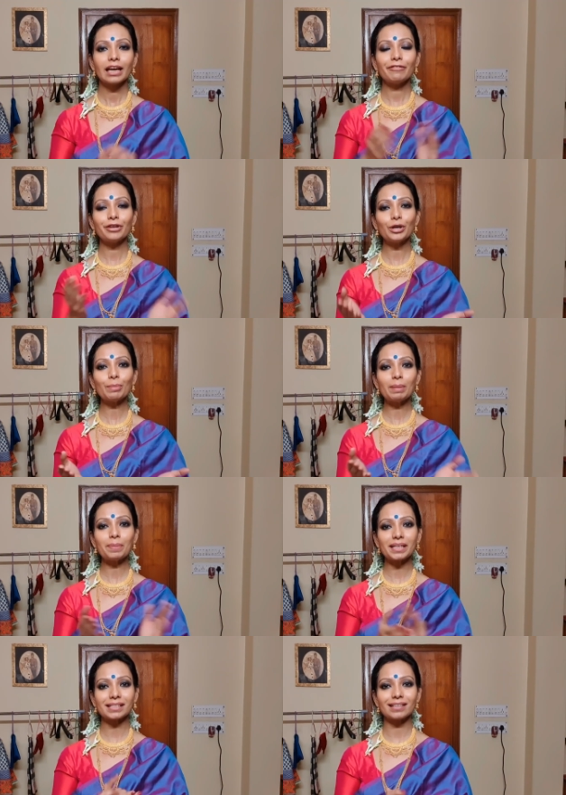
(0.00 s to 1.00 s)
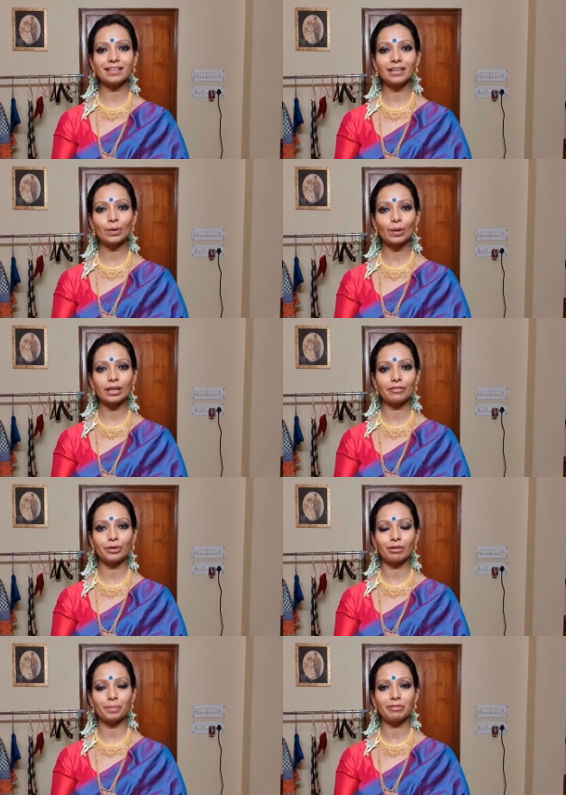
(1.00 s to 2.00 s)
If you know me personally or
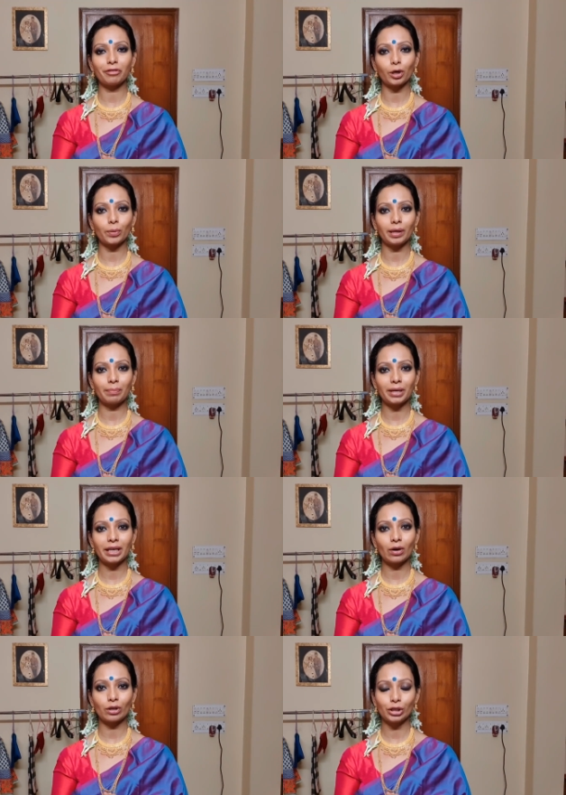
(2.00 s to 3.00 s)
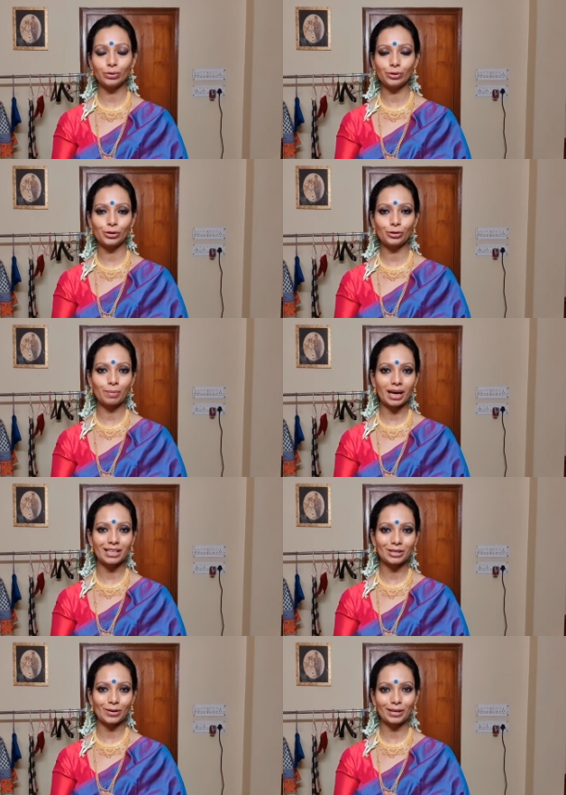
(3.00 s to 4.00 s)
if you have been following me on YouTube
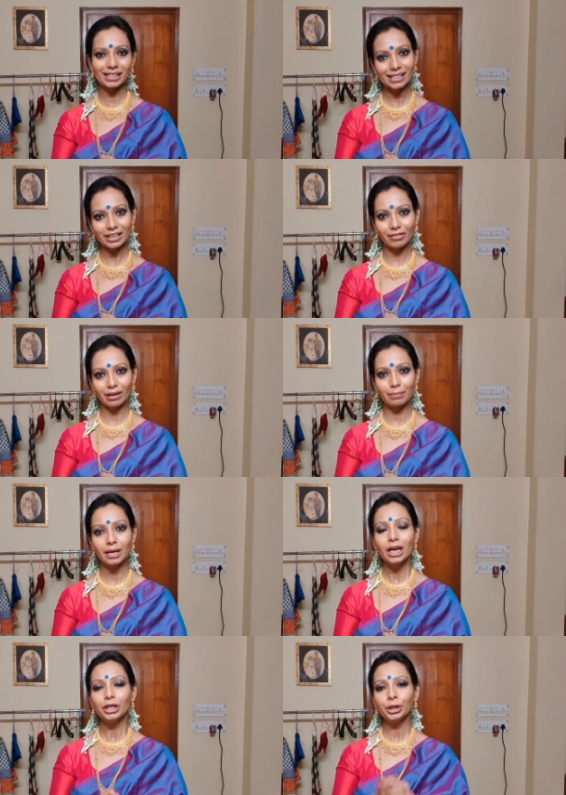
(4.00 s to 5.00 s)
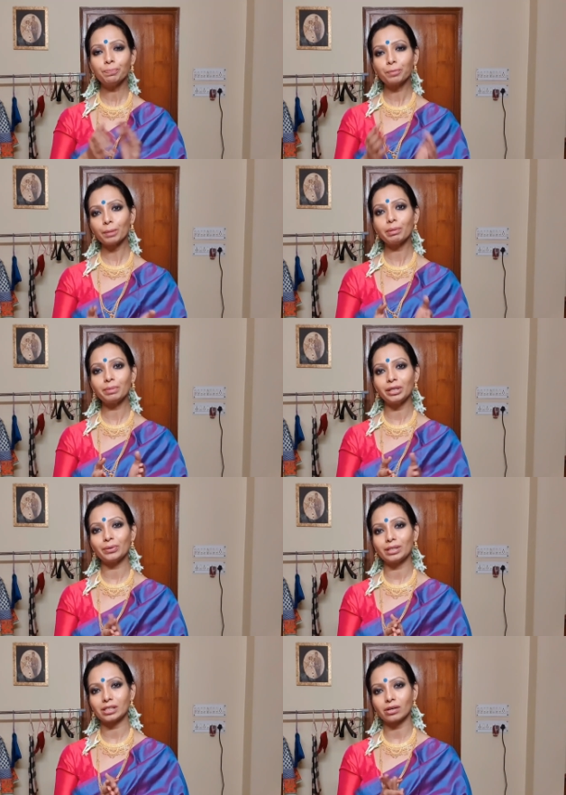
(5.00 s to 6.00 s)
and or Instagram, you probably
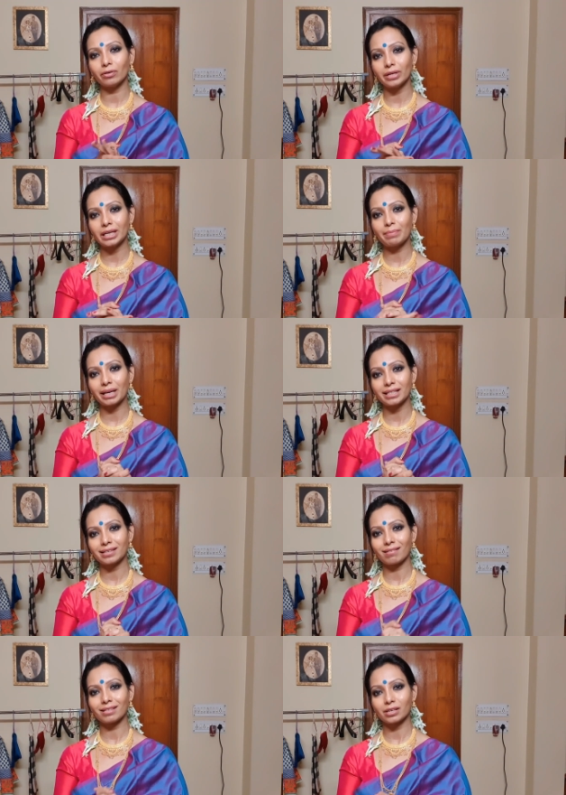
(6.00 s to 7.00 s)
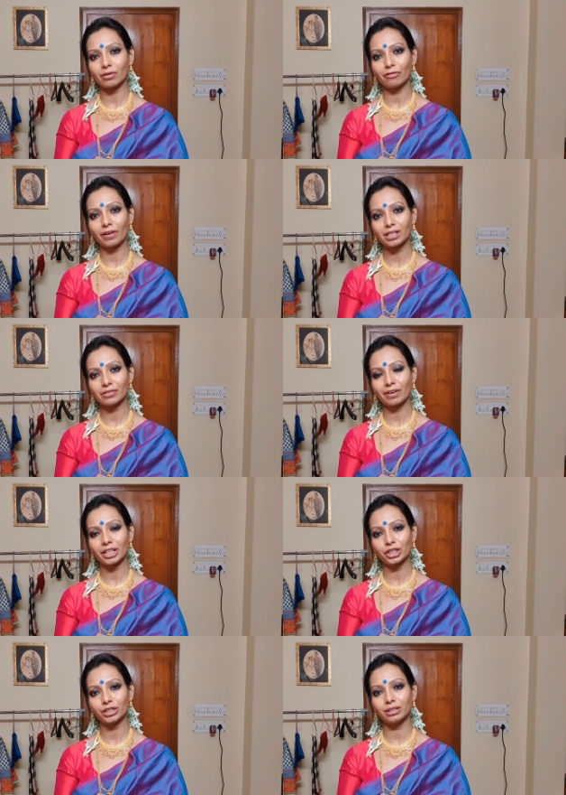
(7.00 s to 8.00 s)
know this already, my stance on fast
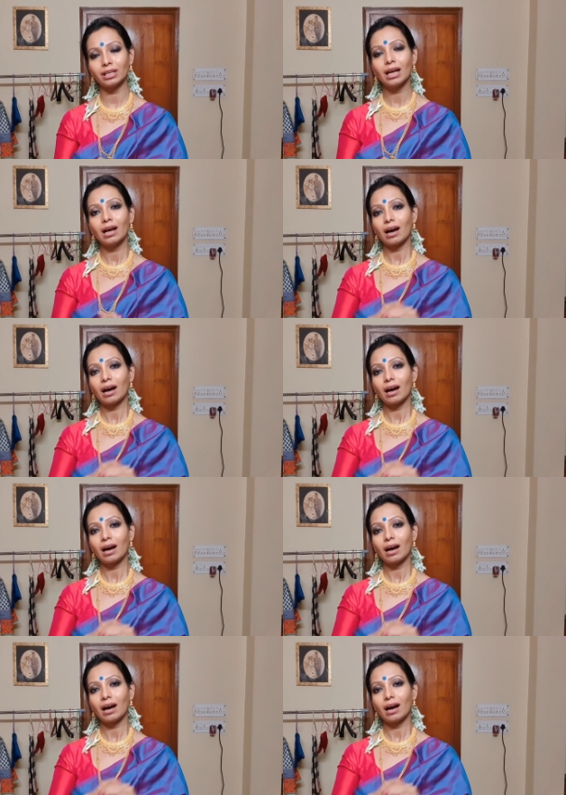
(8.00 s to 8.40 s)
fashion.